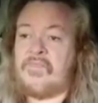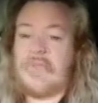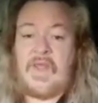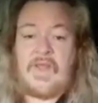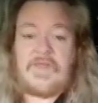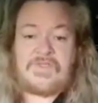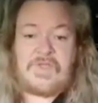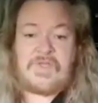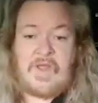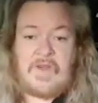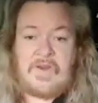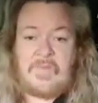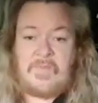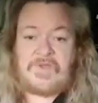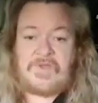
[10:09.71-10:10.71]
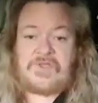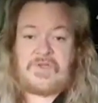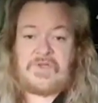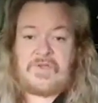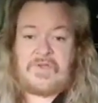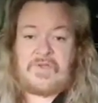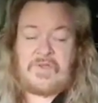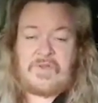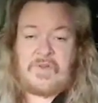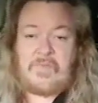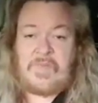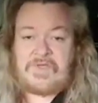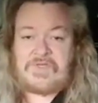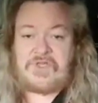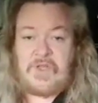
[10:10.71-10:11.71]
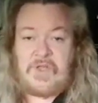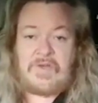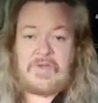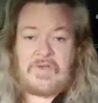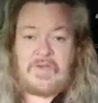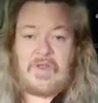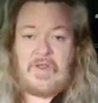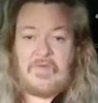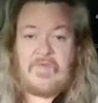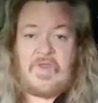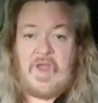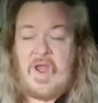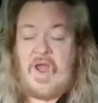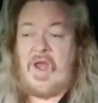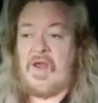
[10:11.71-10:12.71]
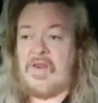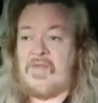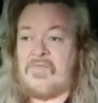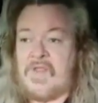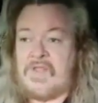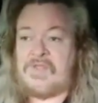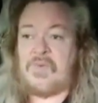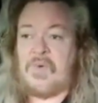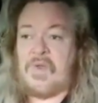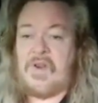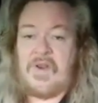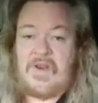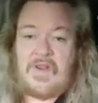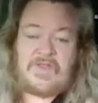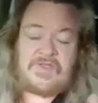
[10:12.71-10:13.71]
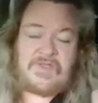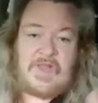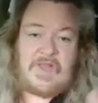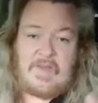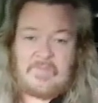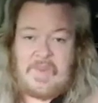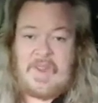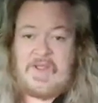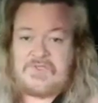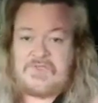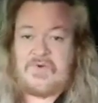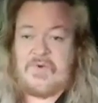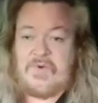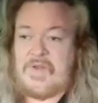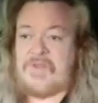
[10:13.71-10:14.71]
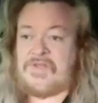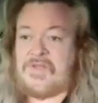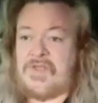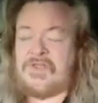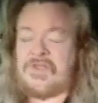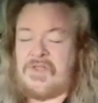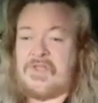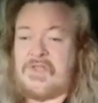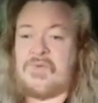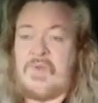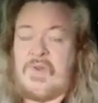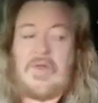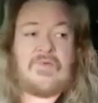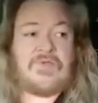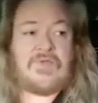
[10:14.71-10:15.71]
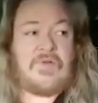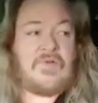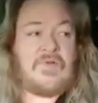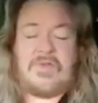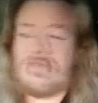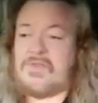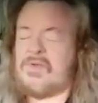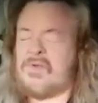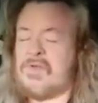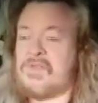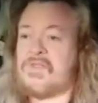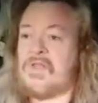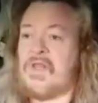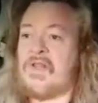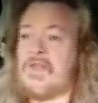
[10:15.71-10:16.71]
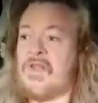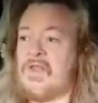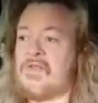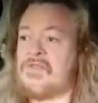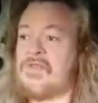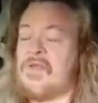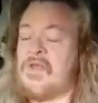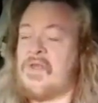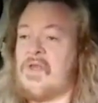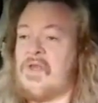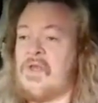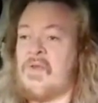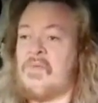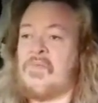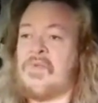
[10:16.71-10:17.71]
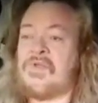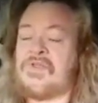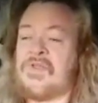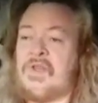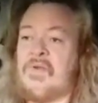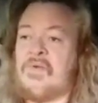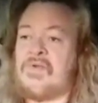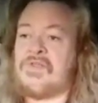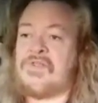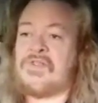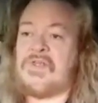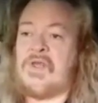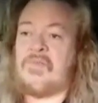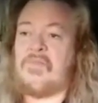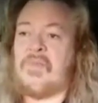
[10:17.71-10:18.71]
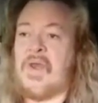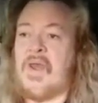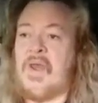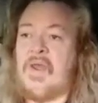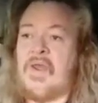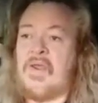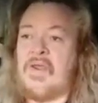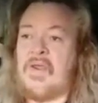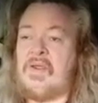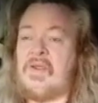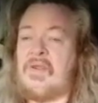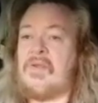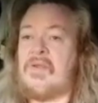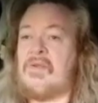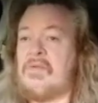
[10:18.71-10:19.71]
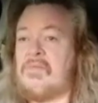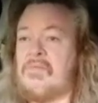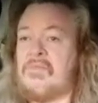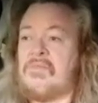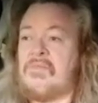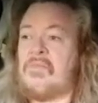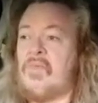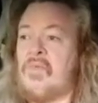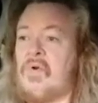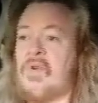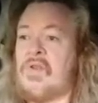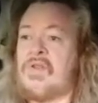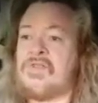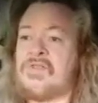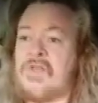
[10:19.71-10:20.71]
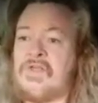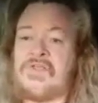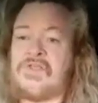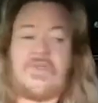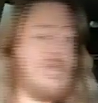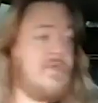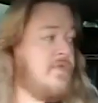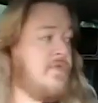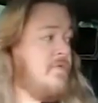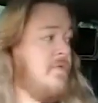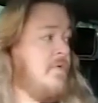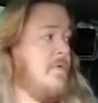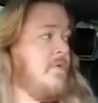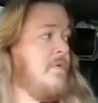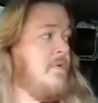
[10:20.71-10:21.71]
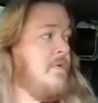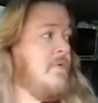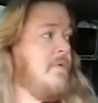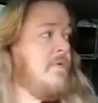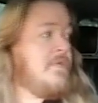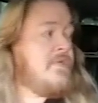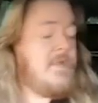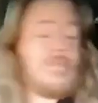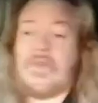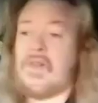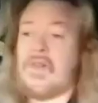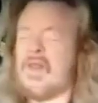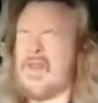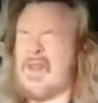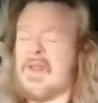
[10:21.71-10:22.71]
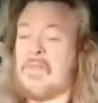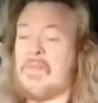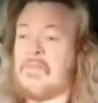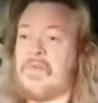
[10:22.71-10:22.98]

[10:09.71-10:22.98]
Yeah, John, The mission, the mission of God, if that's what it is, and not man's organization. That's what I was alluding to, because a lot of times missionaries are sent by organizations or something like that.